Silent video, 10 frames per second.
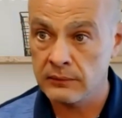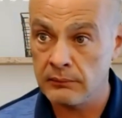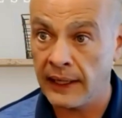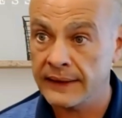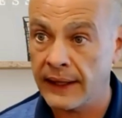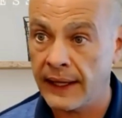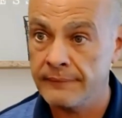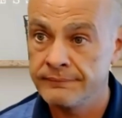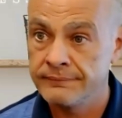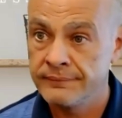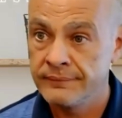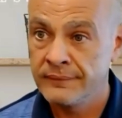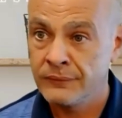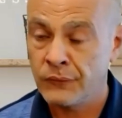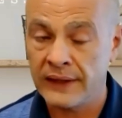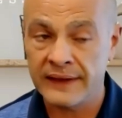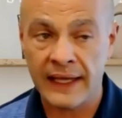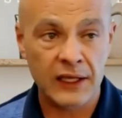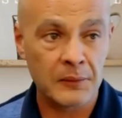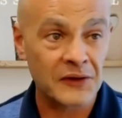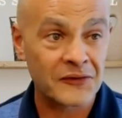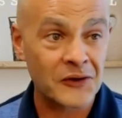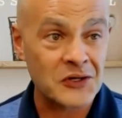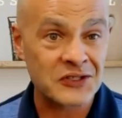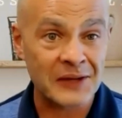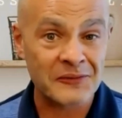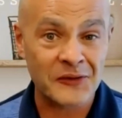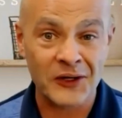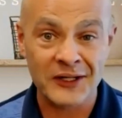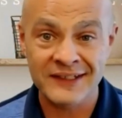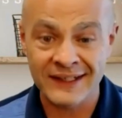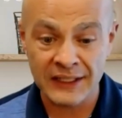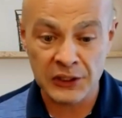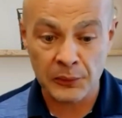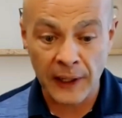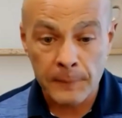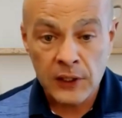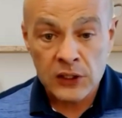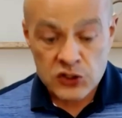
make that? Right? That can be a first step for us to think about.